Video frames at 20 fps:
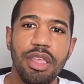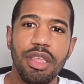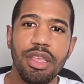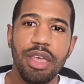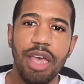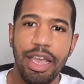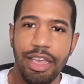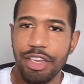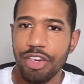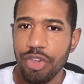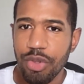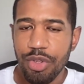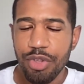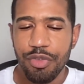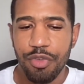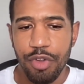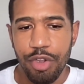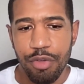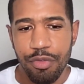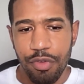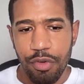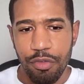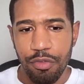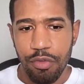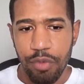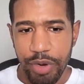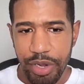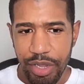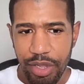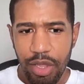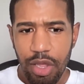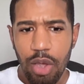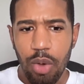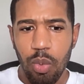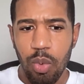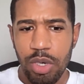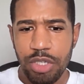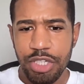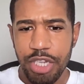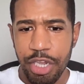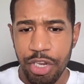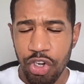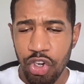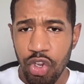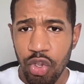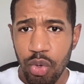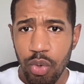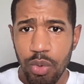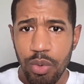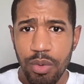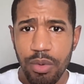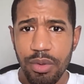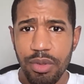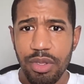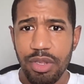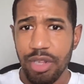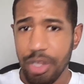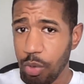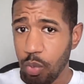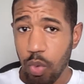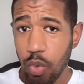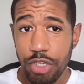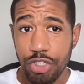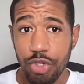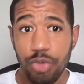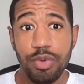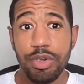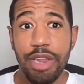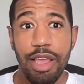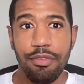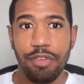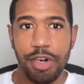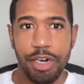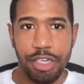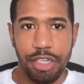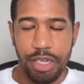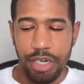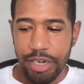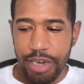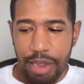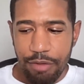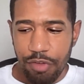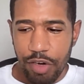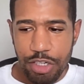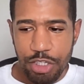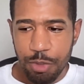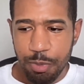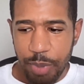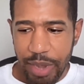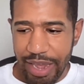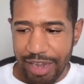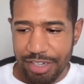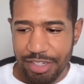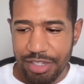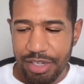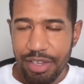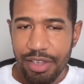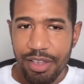I can do this for you for free. Words like new, like words you'd never expect,